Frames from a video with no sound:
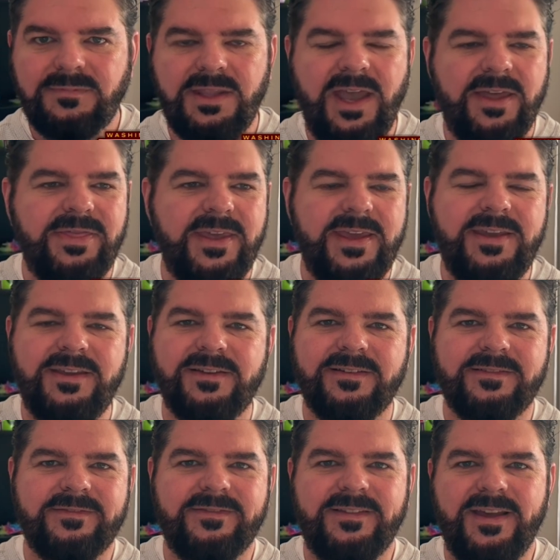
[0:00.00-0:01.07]
I think
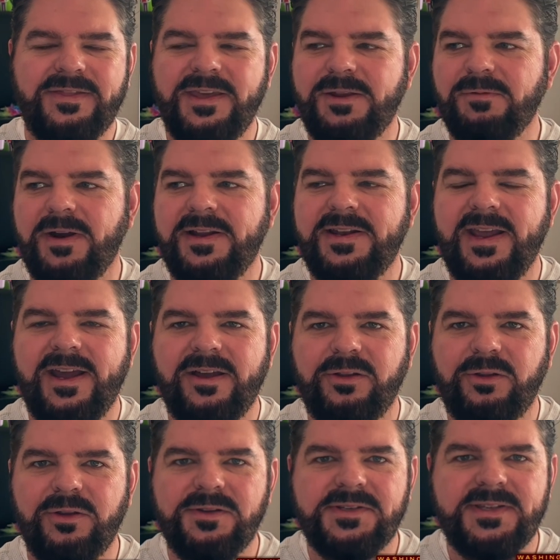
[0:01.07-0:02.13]
I think right now it
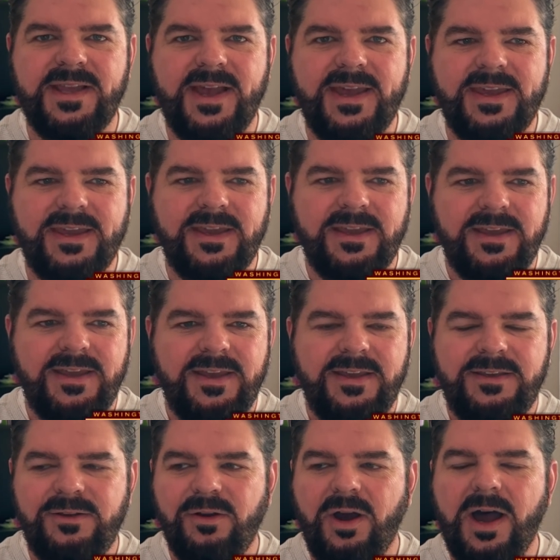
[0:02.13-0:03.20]
looks like
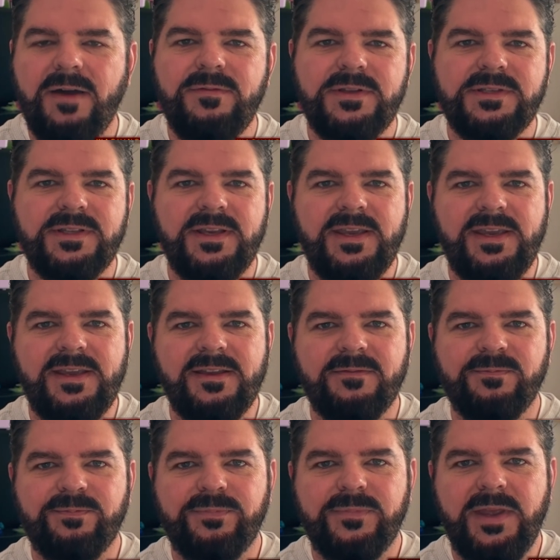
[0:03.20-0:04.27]
you know obviously
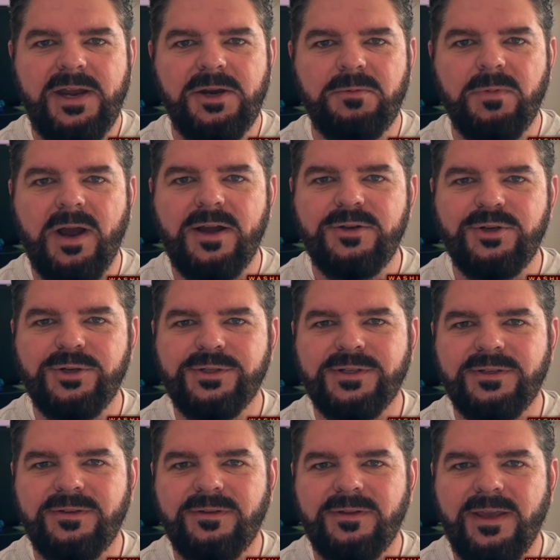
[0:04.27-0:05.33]
Aaron Rodgers
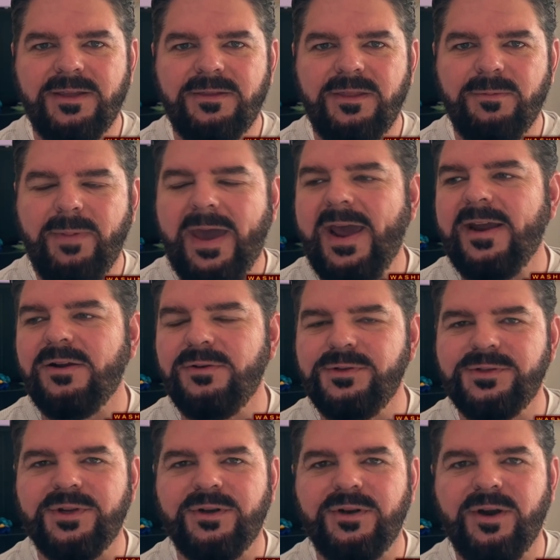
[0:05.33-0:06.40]
and, and the
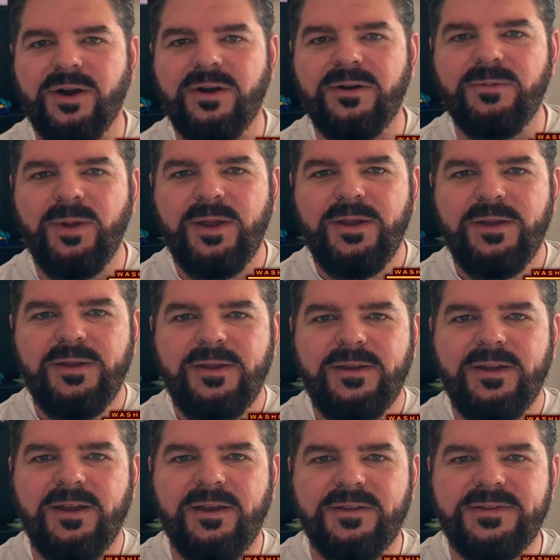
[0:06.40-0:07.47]
Packers are, are
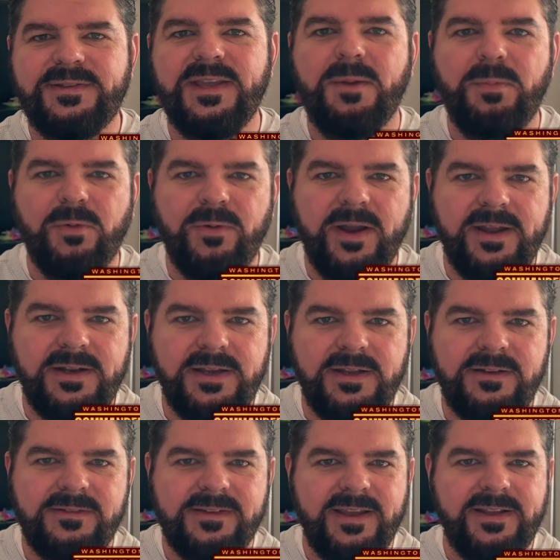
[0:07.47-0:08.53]
uh,
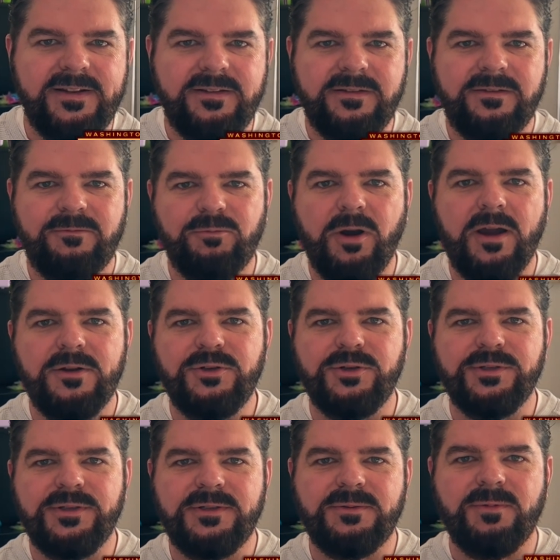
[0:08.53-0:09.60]
separated, and
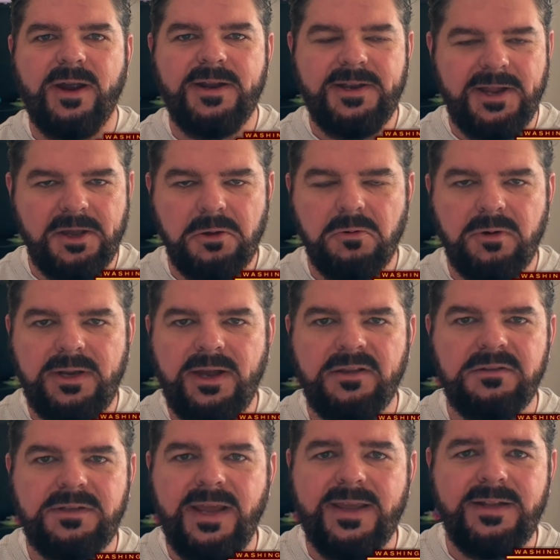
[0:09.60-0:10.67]
Rodgers is right now going out
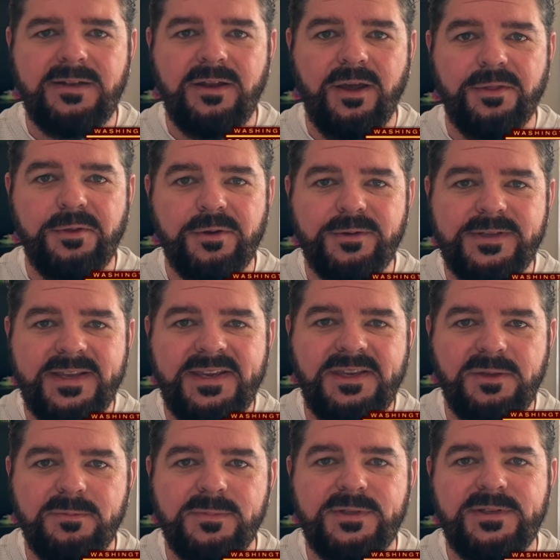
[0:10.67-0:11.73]
and dating other
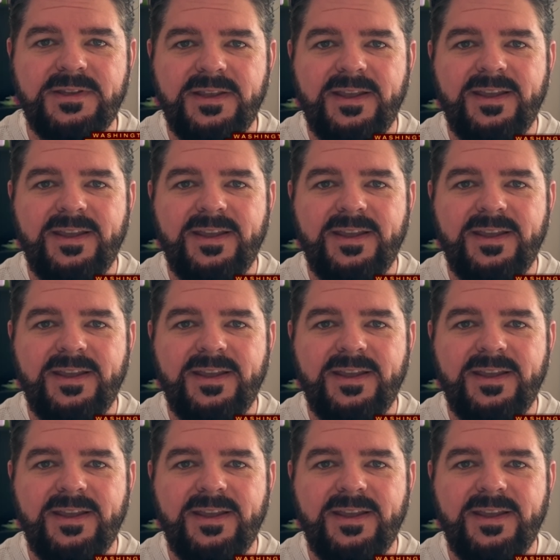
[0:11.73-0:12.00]
teams